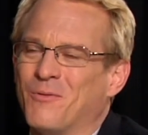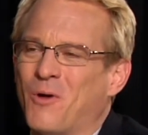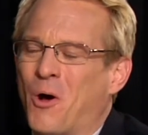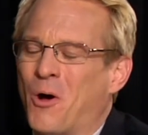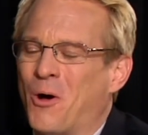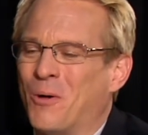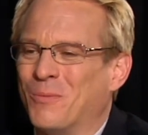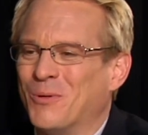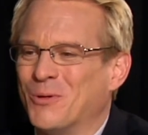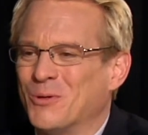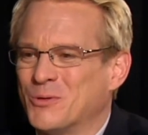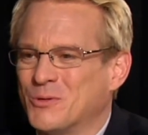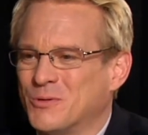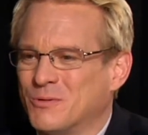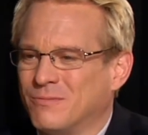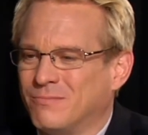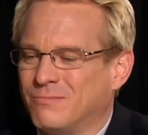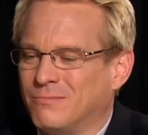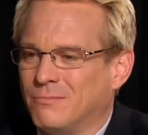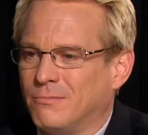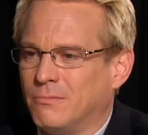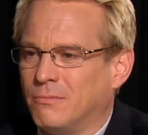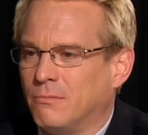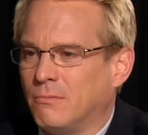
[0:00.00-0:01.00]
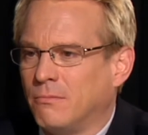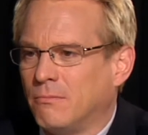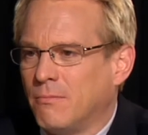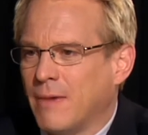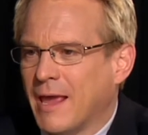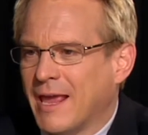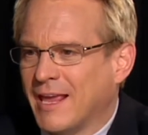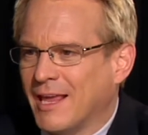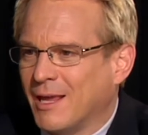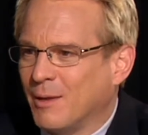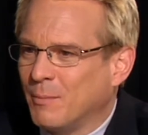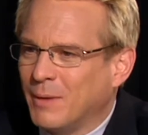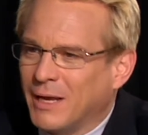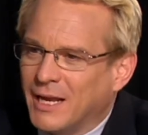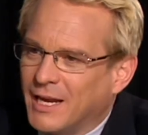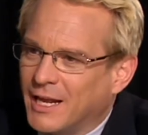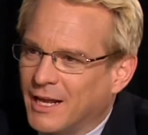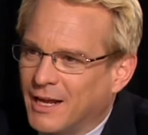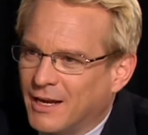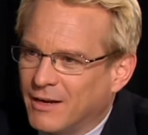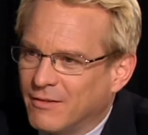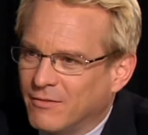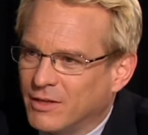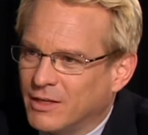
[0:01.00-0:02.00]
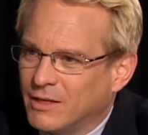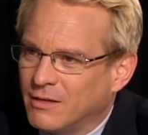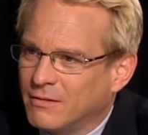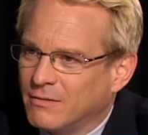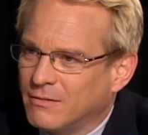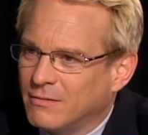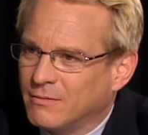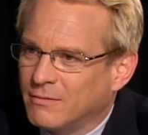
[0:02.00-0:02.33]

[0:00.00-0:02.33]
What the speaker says: Almost making meaning out of it.